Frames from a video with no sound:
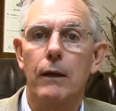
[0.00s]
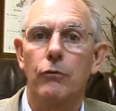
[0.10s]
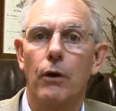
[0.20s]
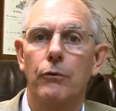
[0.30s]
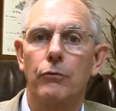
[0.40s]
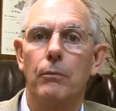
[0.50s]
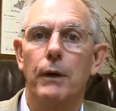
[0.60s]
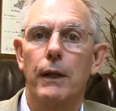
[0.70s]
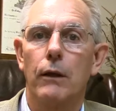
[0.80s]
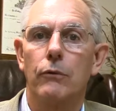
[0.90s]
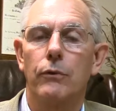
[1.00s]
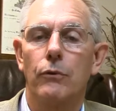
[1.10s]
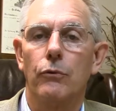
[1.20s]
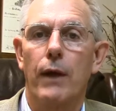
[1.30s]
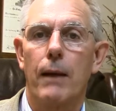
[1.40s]
It's always somebody else that
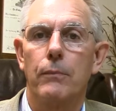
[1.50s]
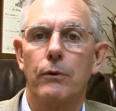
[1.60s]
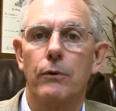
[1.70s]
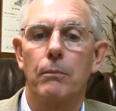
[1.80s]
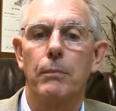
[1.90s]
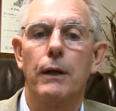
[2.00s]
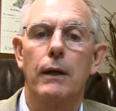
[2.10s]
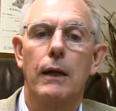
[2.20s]
those happen to. But